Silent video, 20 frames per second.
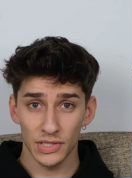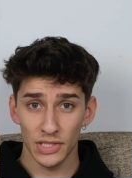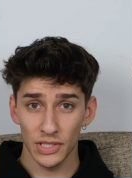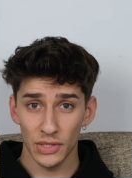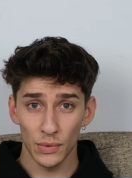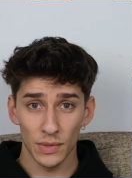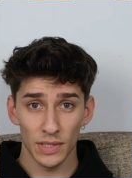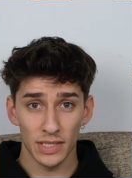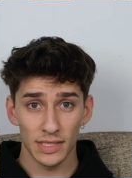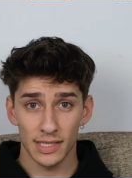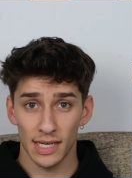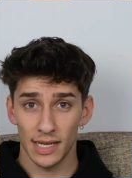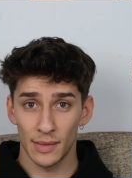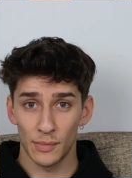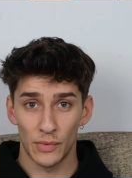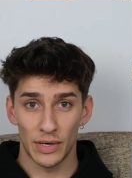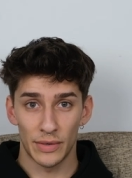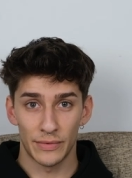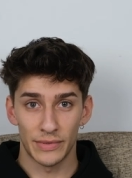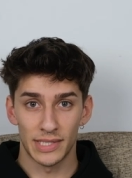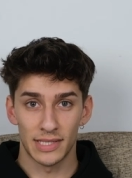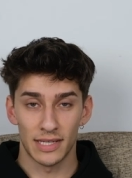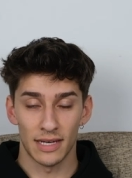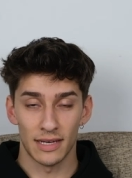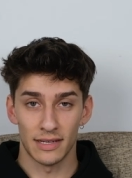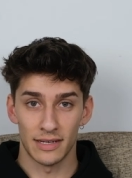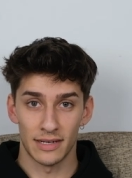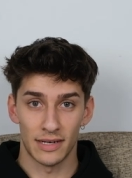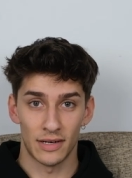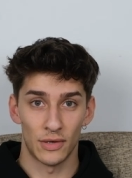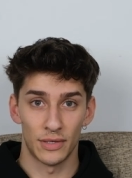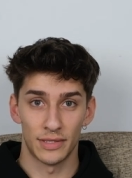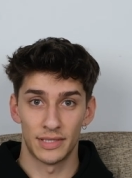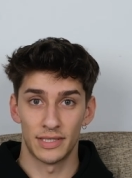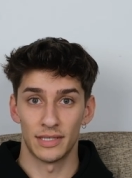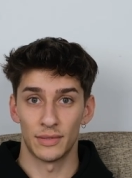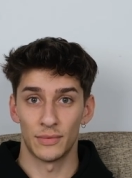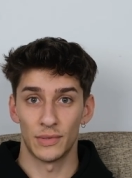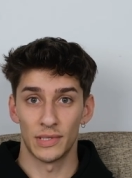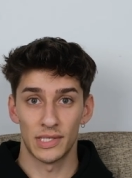The only time where we stayed in a
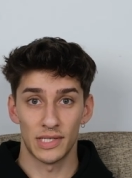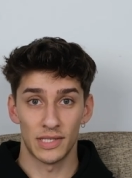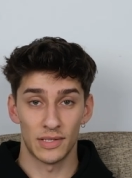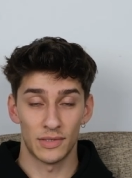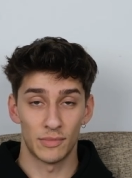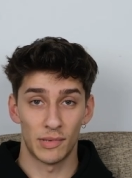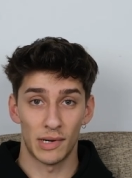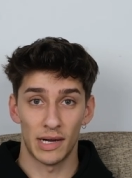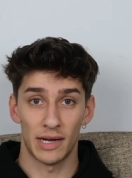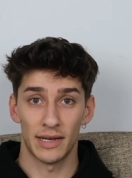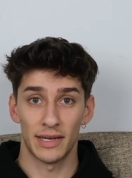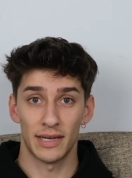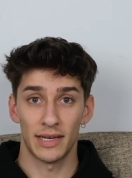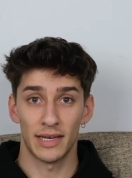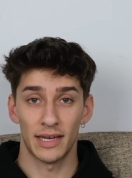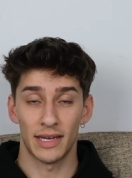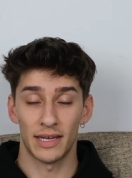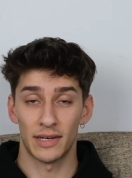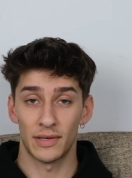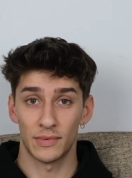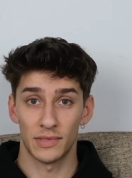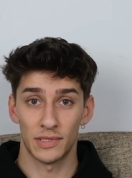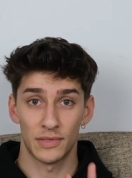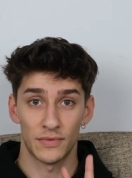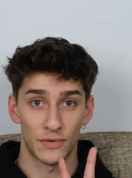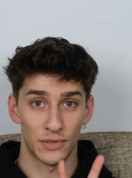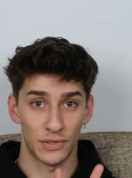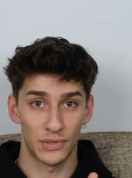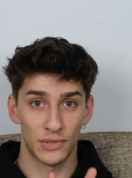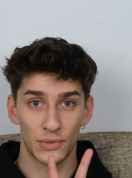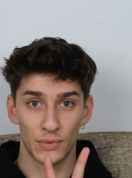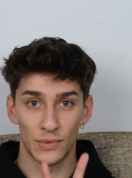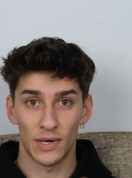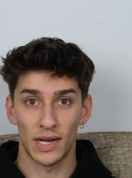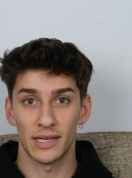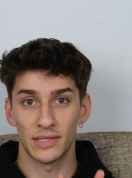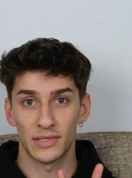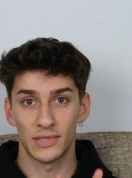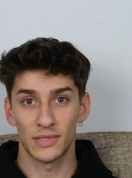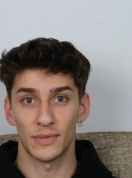hotel was in Dubai, and it was for 2
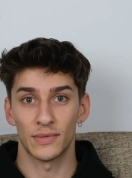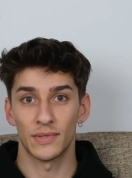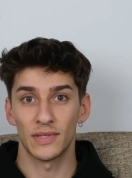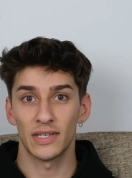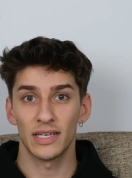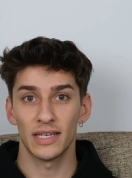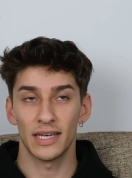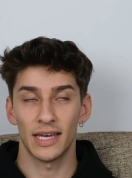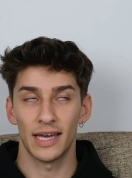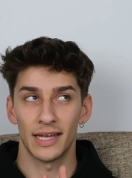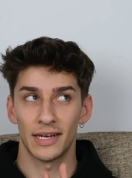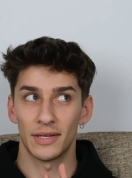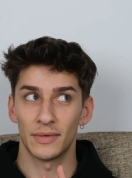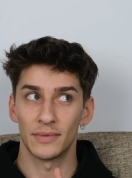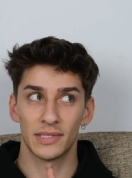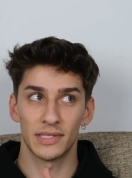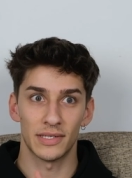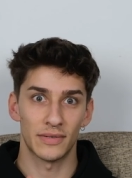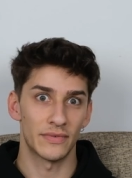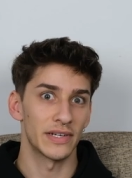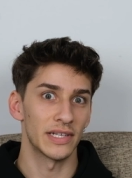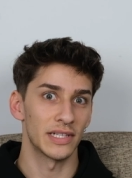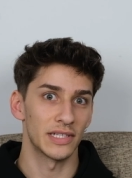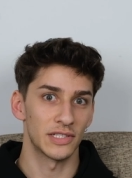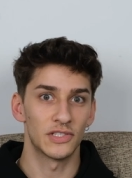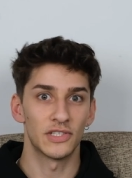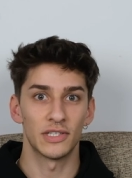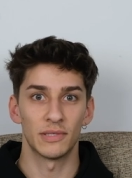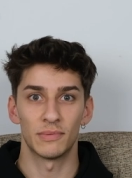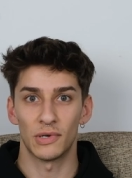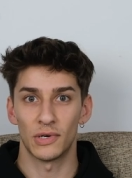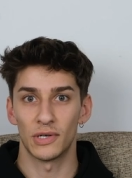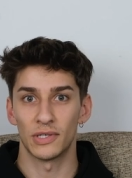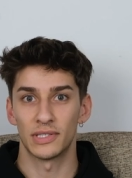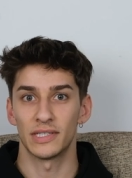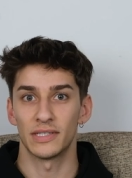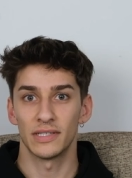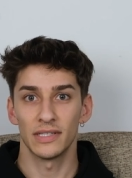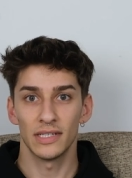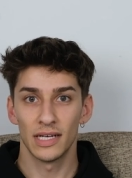nights only, and it was a really cheap
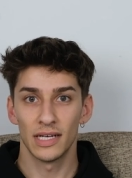hotel.